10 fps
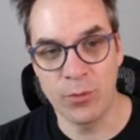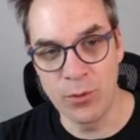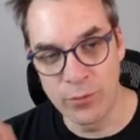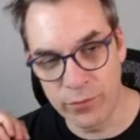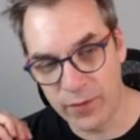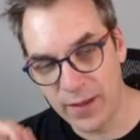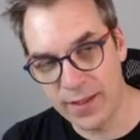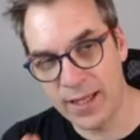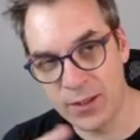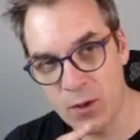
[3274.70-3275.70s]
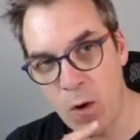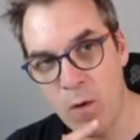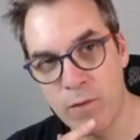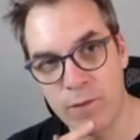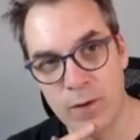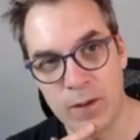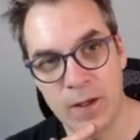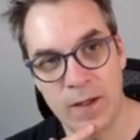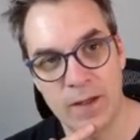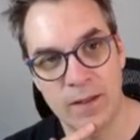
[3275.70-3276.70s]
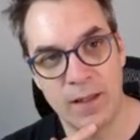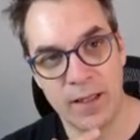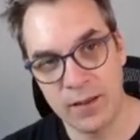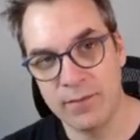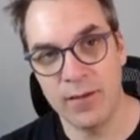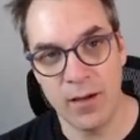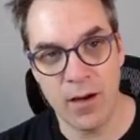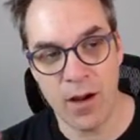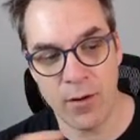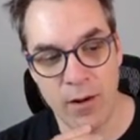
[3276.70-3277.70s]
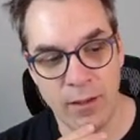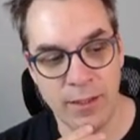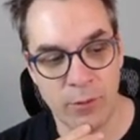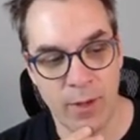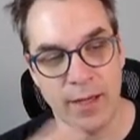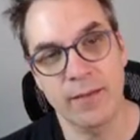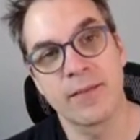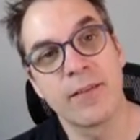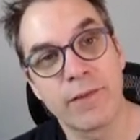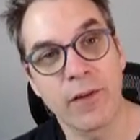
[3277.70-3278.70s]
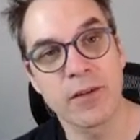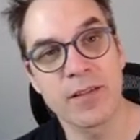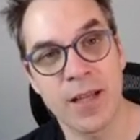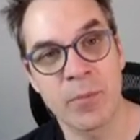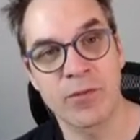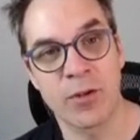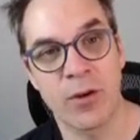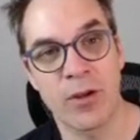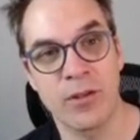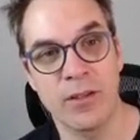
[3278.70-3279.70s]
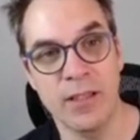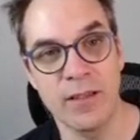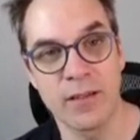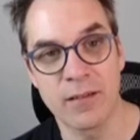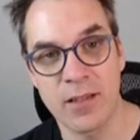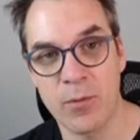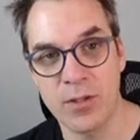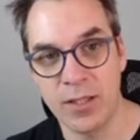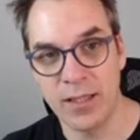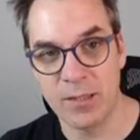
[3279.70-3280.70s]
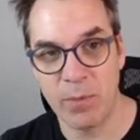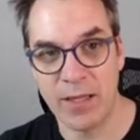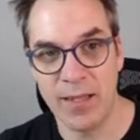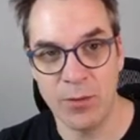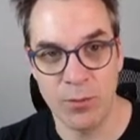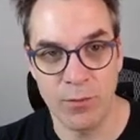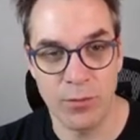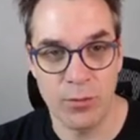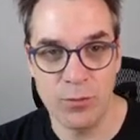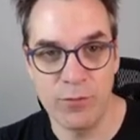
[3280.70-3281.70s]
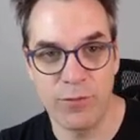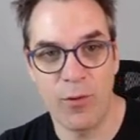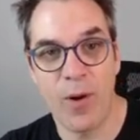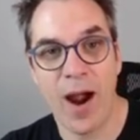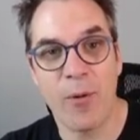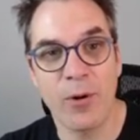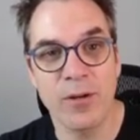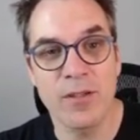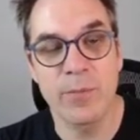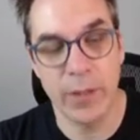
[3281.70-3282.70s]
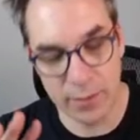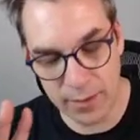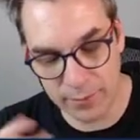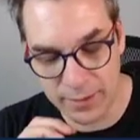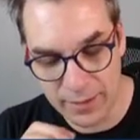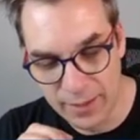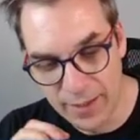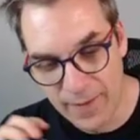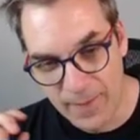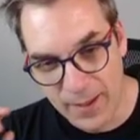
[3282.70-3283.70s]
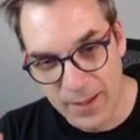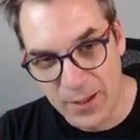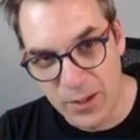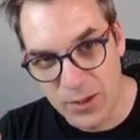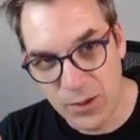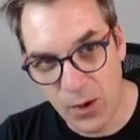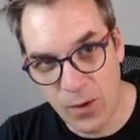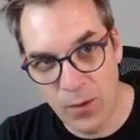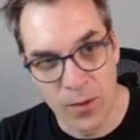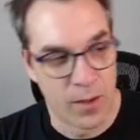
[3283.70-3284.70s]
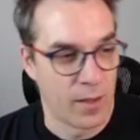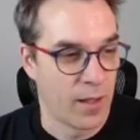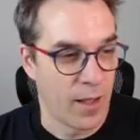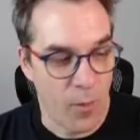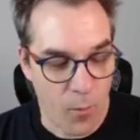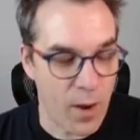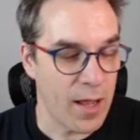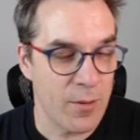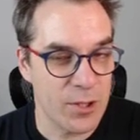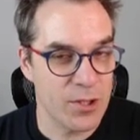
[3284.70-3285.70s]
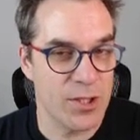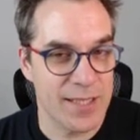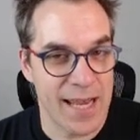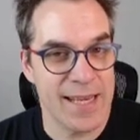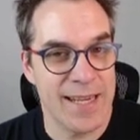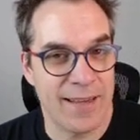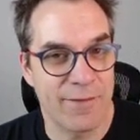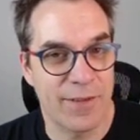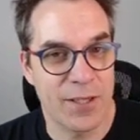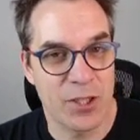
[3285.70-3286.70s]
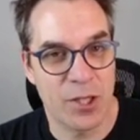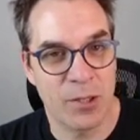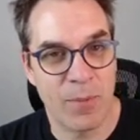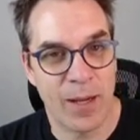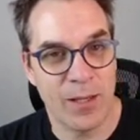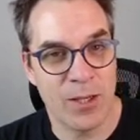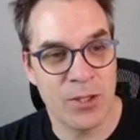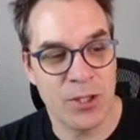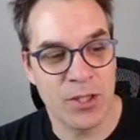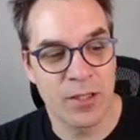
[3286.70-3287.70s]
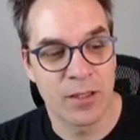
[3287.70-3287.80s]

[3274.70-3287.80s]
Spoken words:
roof, and then go for like a little ride. First time of the year, so I was not expecting to do 4 hours, but anyway. So while I was just finishing my lunch,